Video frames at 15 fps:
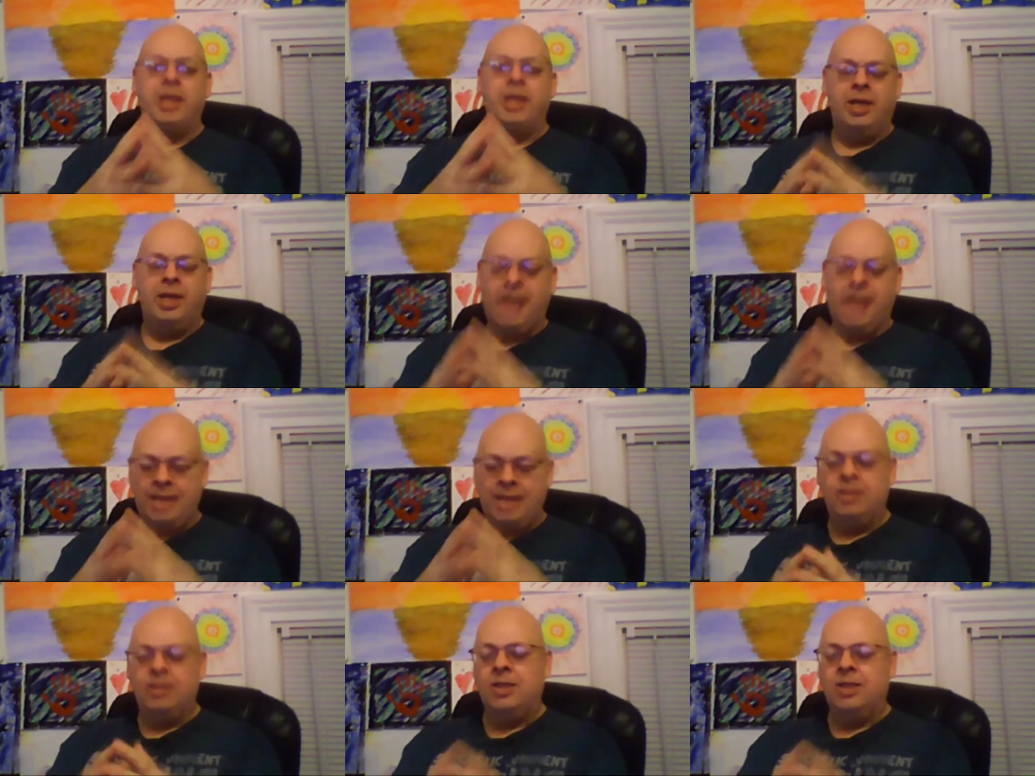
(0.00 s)

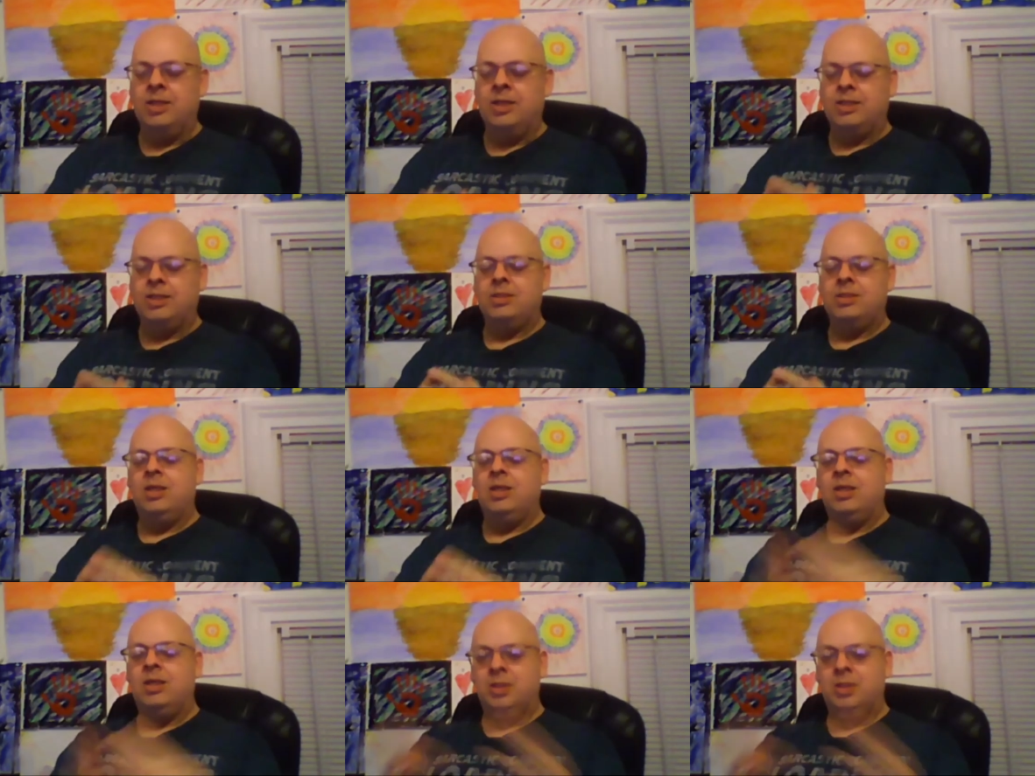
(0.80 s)
end this
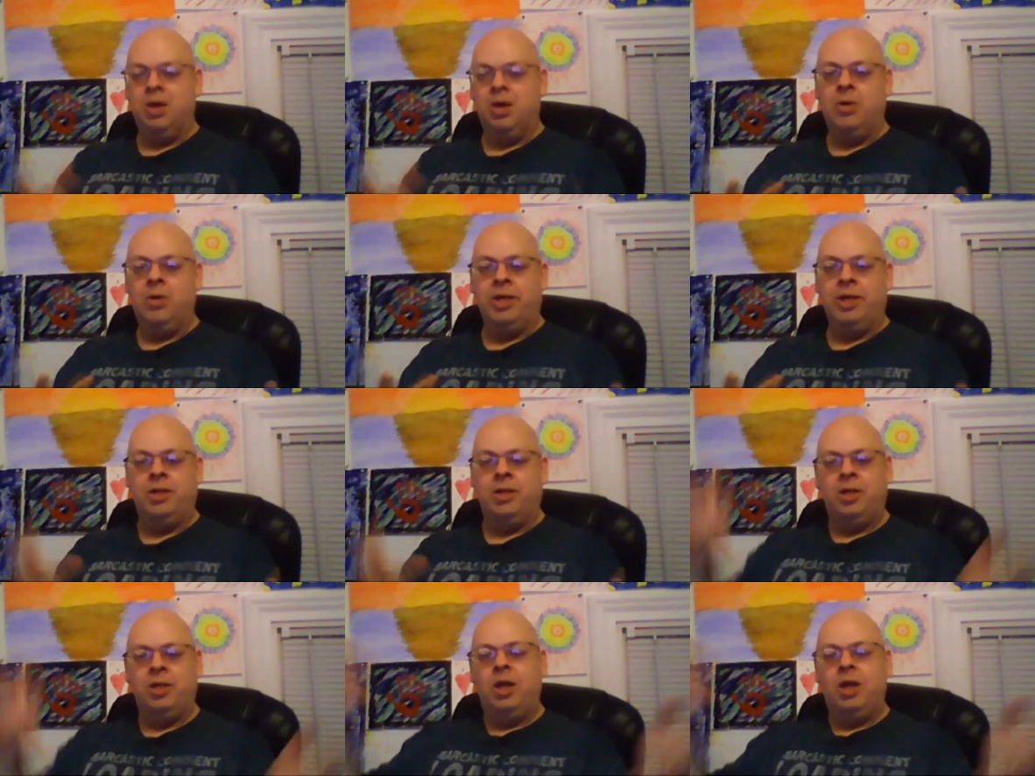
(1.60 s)
knowing
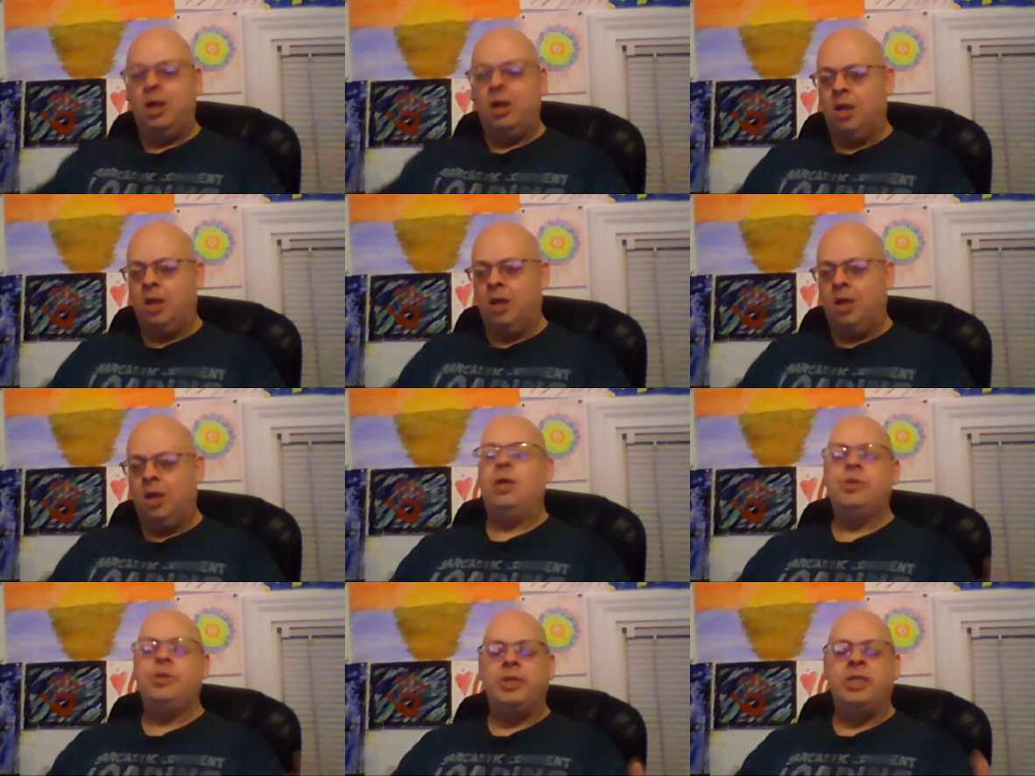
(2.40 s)
our
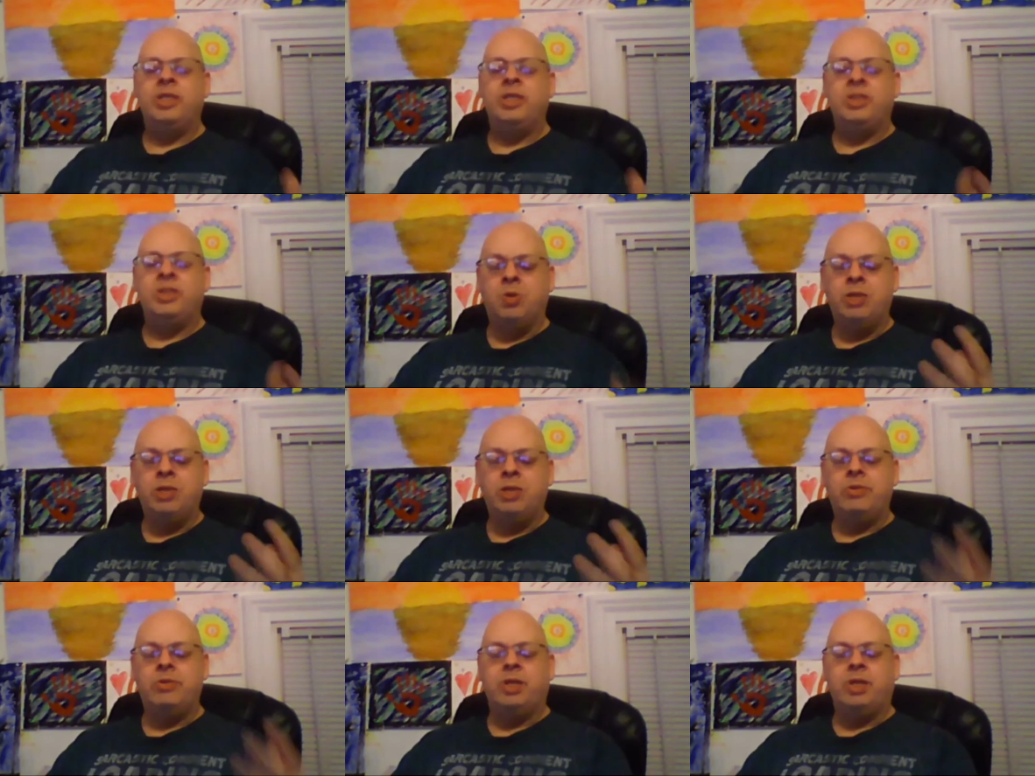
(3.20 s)
country is going to
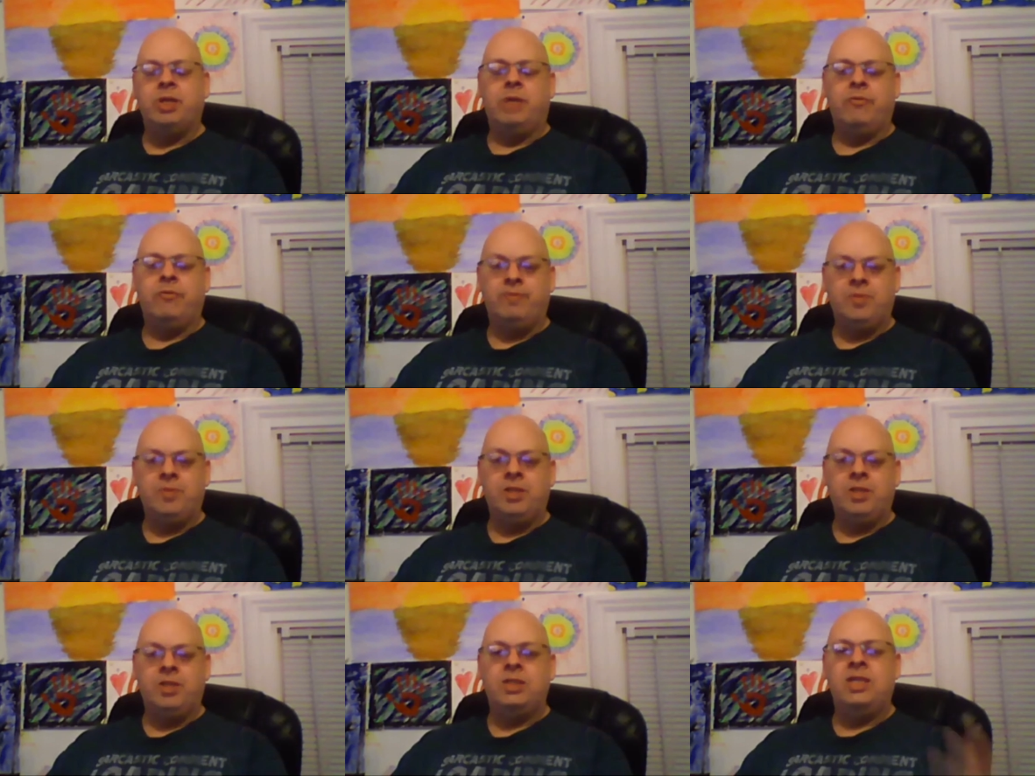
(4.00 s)
recover from
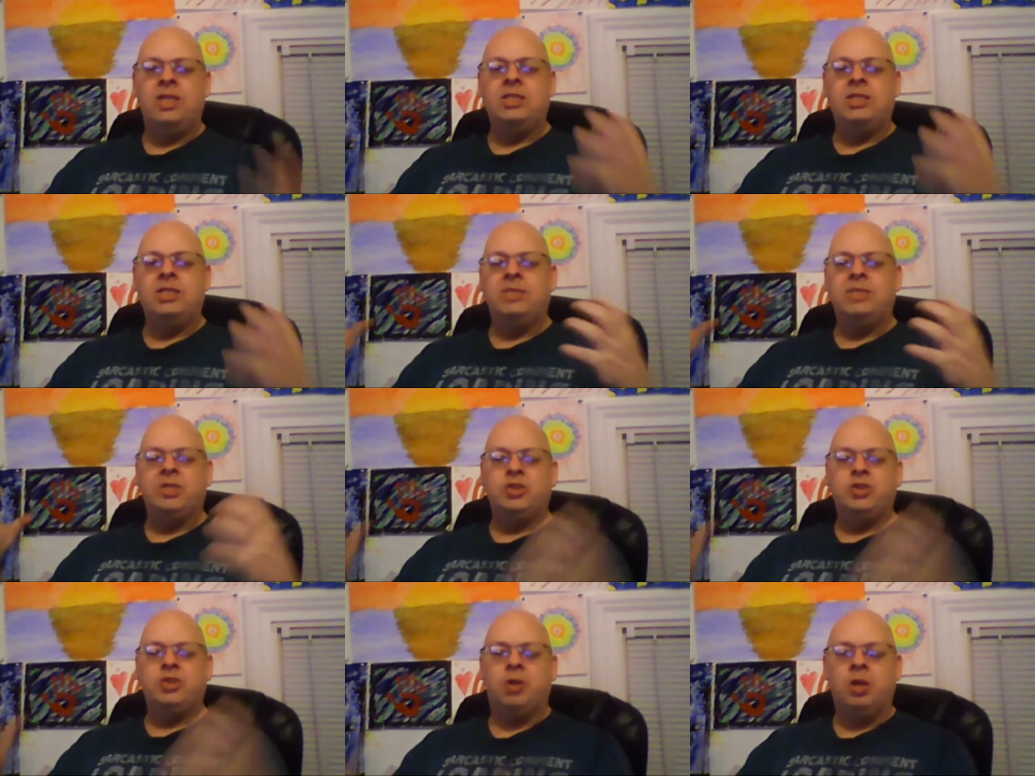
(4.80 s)
this, and it's going to be
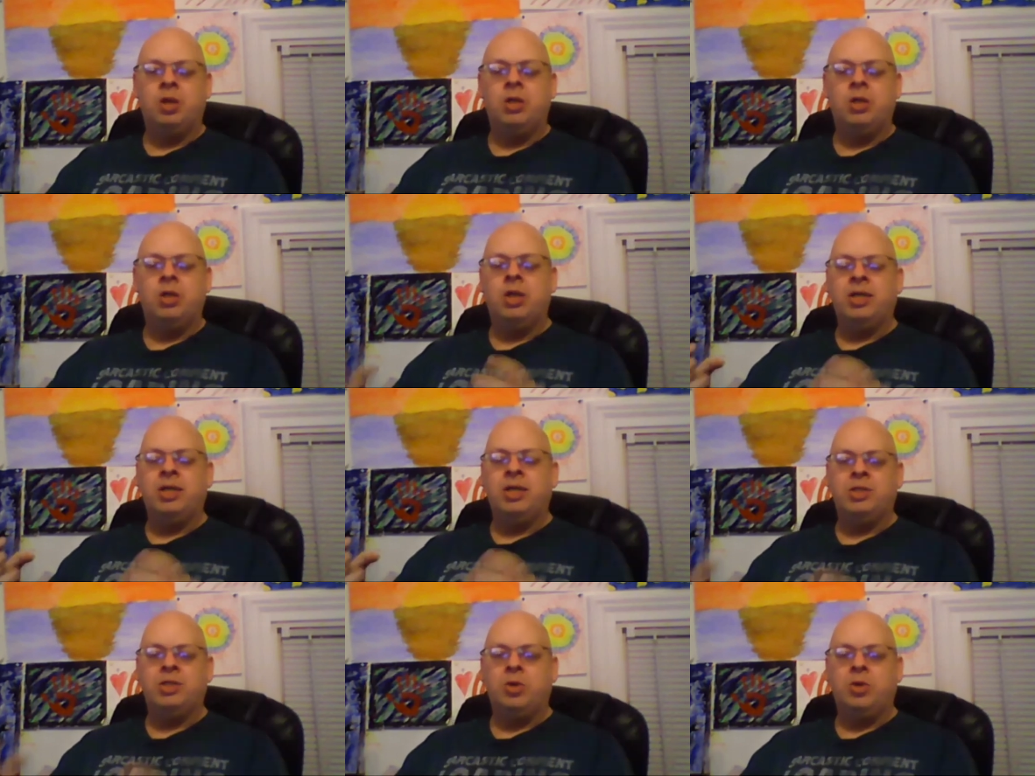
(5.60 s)
stronger, and
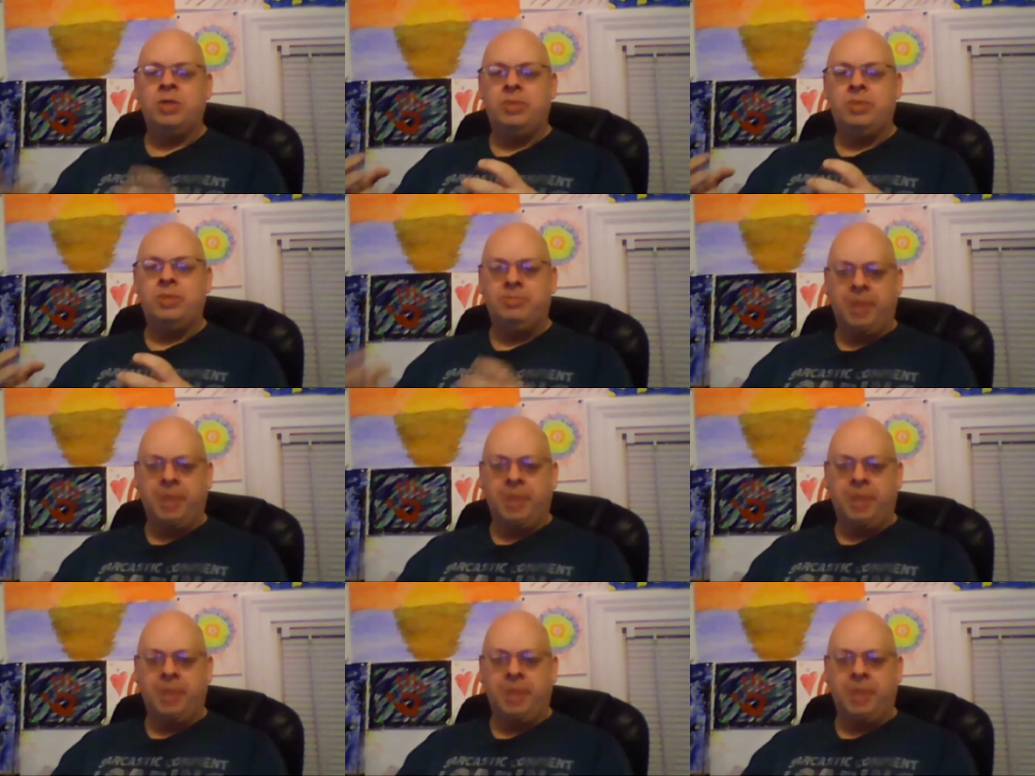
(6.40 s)
it's going to be better.